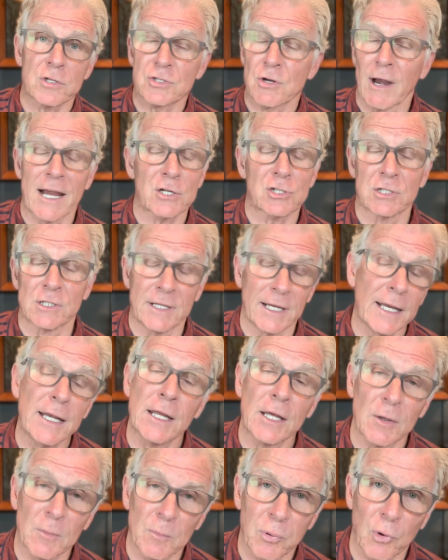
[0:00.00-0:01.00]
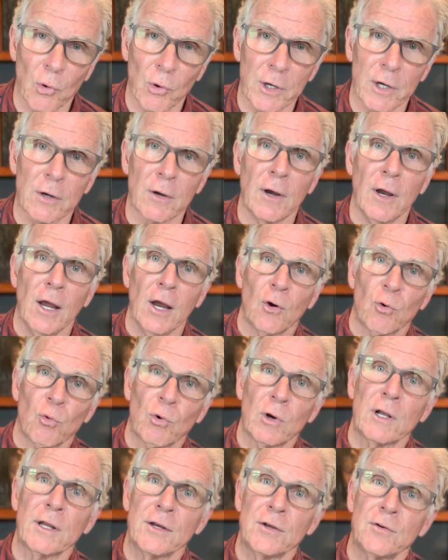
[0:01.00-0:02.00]
or actually any employer,
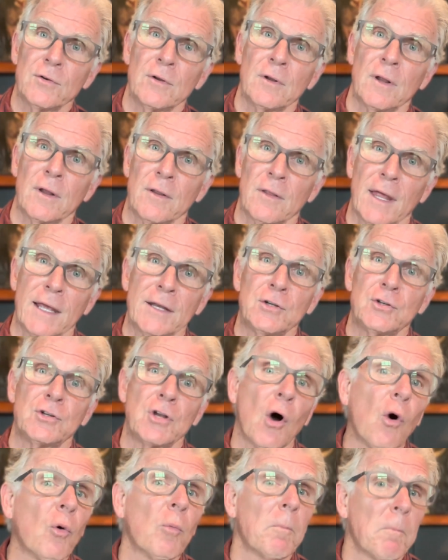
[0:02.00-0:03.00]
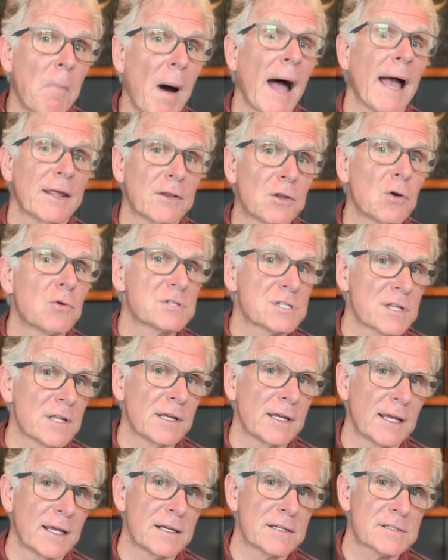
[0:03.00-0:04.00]
really, they don't buy those
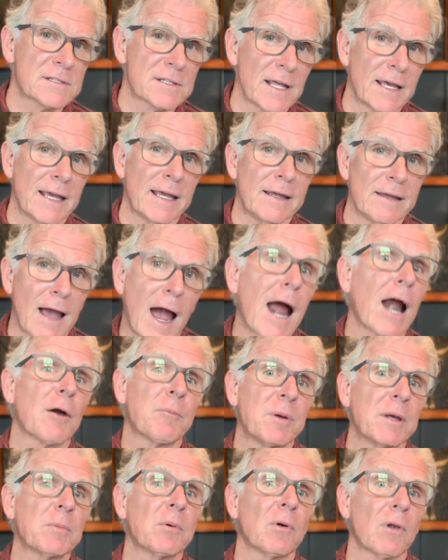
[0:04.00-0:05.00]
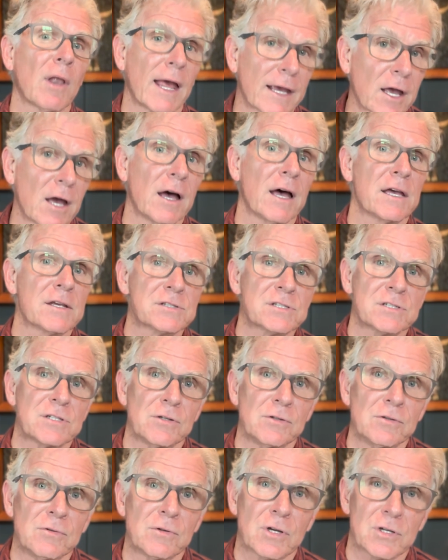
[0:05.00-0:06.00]
things. They hire people like us
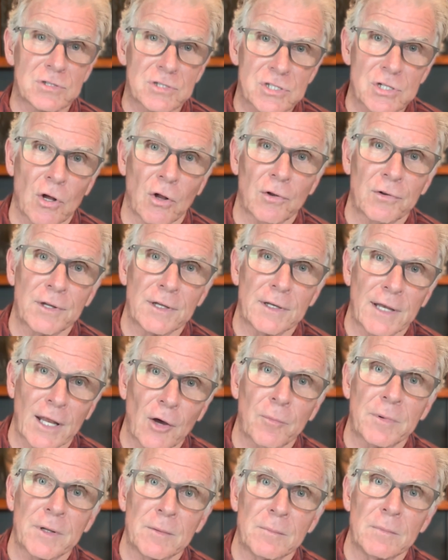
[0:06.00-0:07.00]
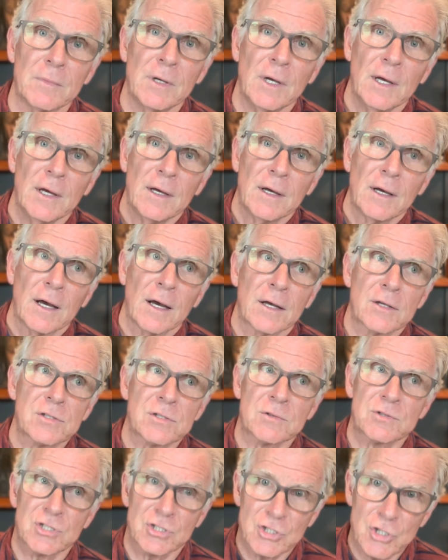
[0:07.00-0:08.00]
to consult and help them
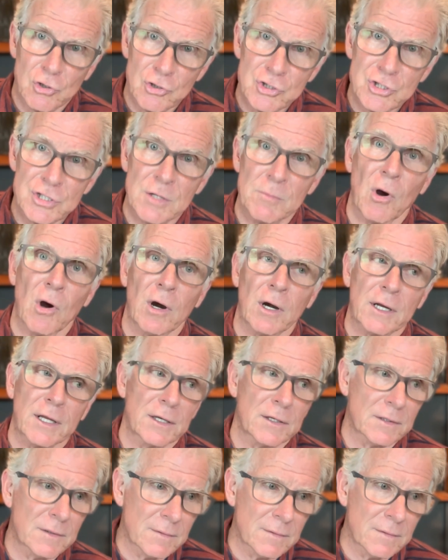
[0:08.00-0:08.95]
search the market,